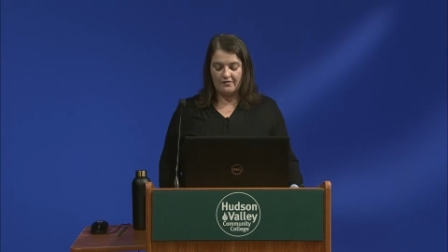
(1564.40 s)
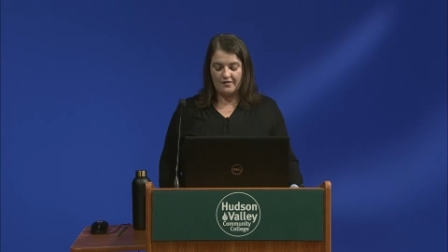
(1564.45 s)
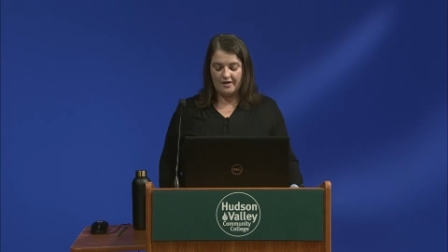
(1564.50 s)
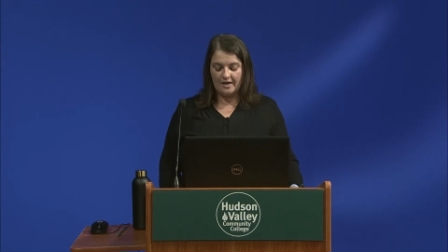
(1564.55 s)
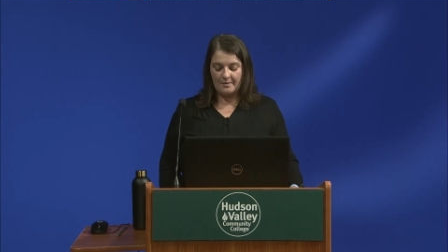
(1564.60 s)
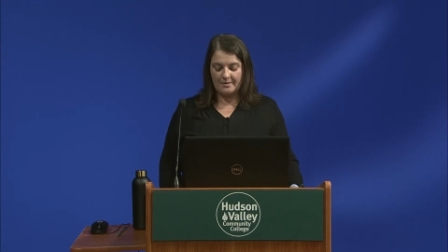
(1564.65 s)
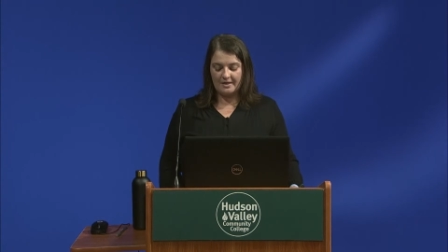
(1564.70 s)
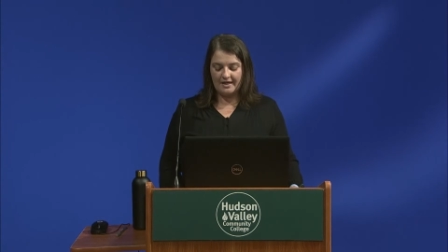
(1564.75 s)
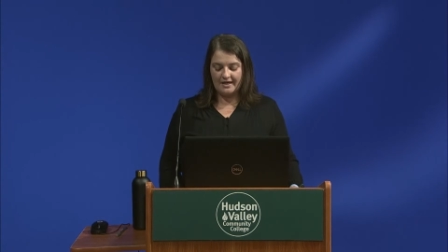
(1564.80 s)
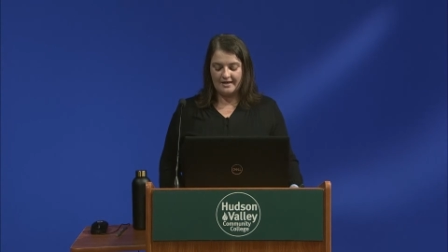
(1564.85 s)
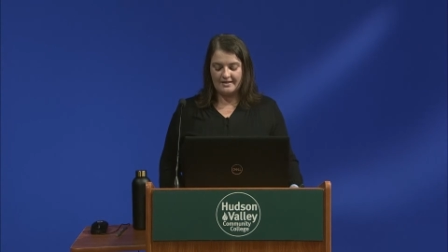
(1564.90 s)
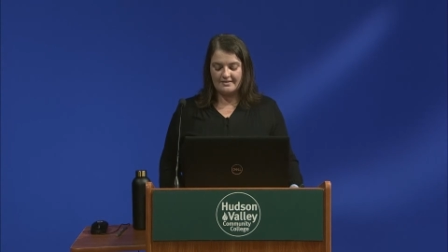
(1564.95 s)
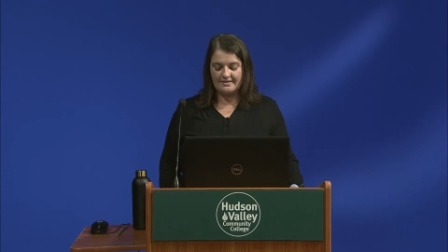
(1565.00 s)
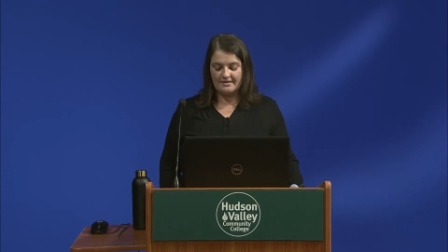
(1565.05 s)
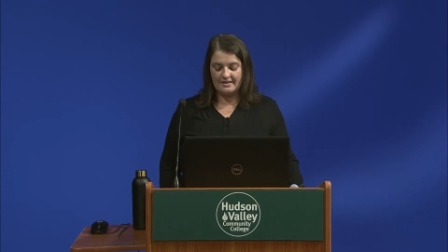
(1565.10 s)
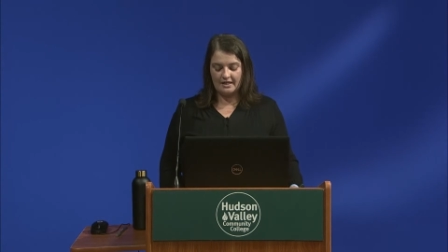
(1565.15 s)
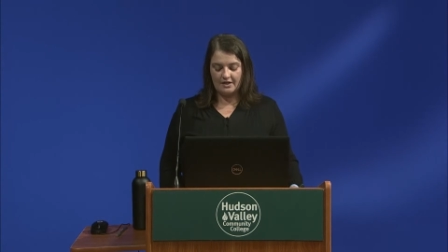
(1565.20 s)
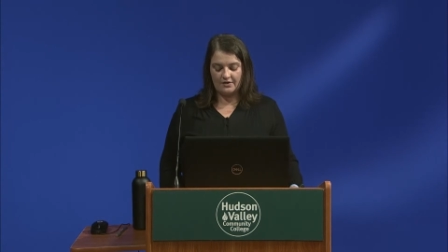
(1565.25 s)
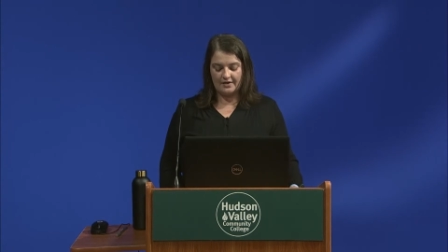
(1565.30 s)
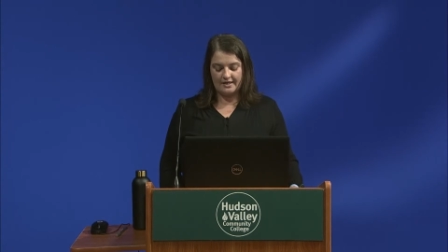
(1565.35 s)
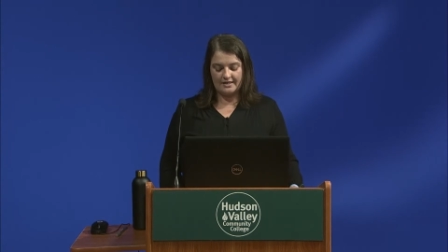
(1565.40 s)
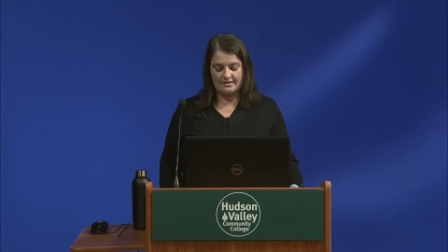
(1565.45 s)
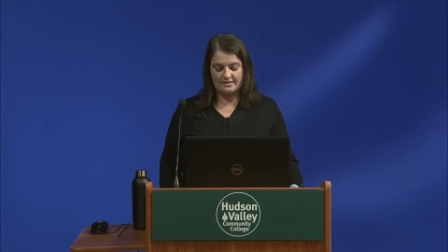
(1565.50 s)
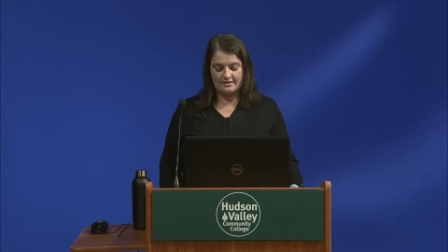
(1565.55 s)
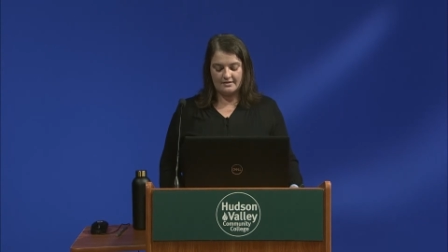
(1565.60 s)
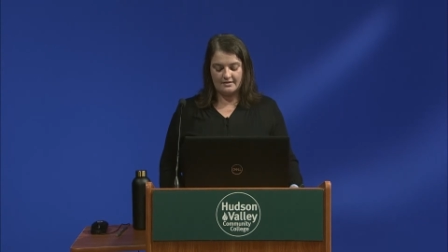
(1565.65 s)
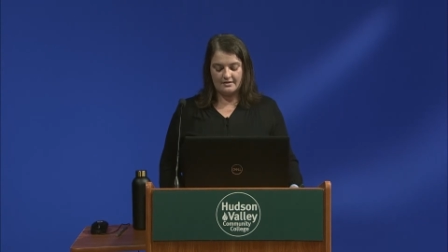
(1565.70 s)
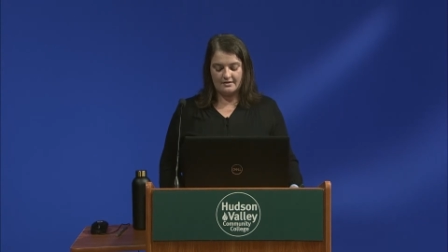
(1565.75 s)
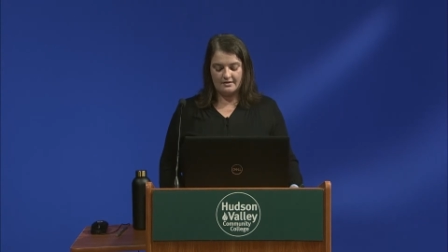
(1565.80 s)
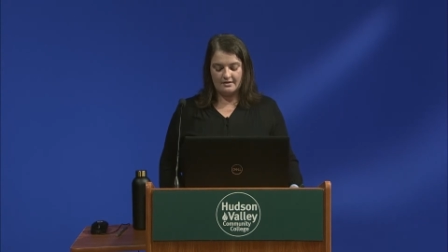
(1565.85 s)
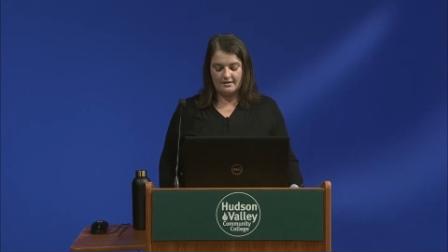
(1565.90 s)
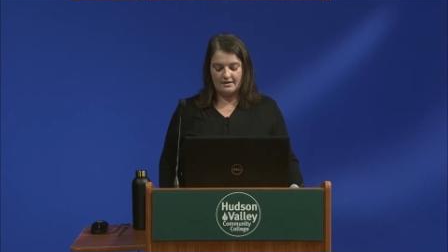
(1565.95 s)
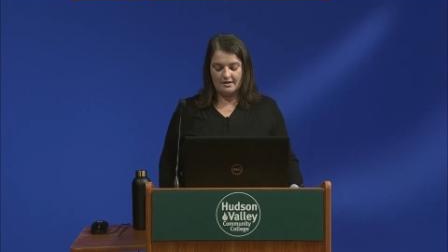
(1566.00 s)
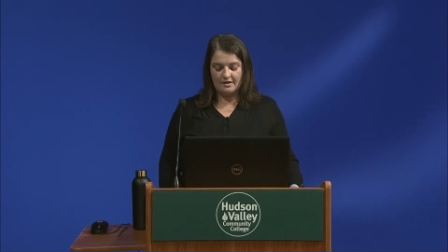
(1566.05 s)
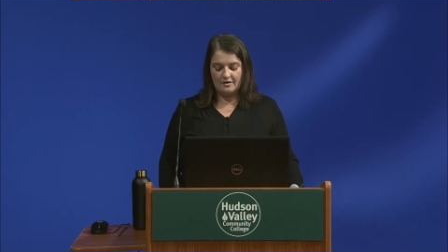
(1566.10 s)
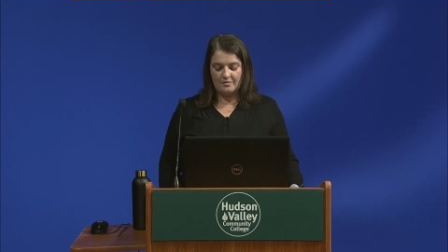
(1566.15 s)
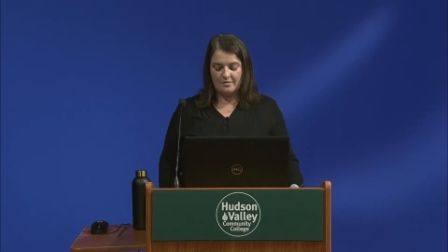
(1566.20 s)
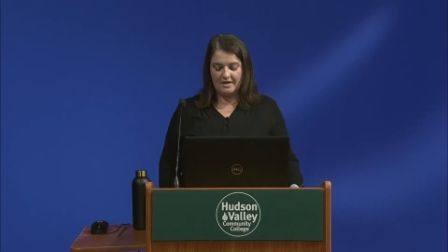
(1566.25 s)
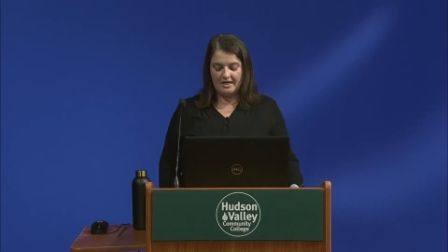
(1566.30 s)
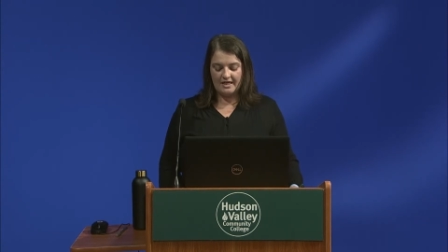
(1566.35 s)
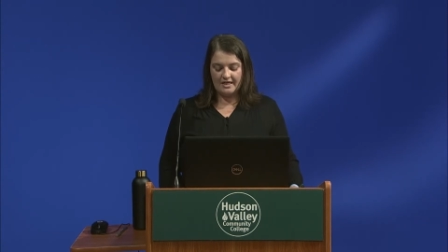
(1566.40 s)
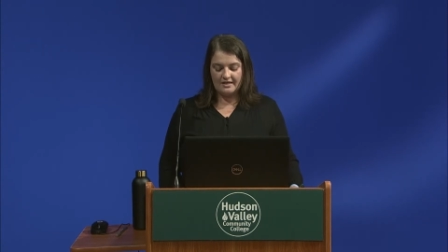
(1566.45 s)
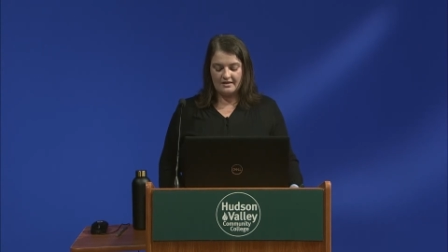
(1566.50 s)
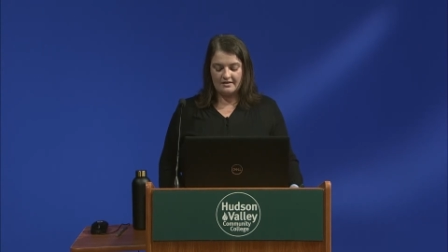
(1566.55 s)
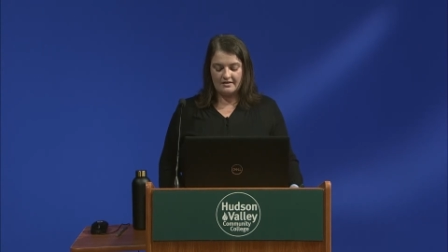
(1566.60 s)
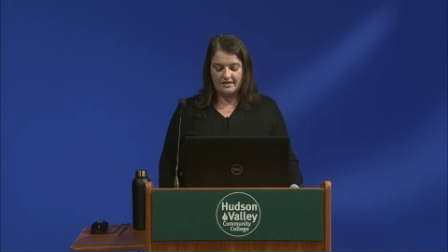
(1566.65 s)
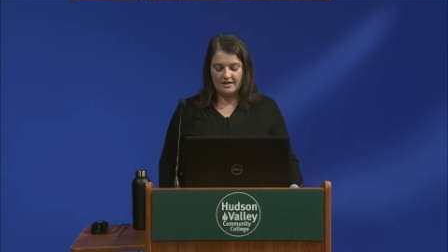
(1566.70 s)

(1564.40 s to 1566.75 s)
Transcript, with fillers: family has decreased, meaning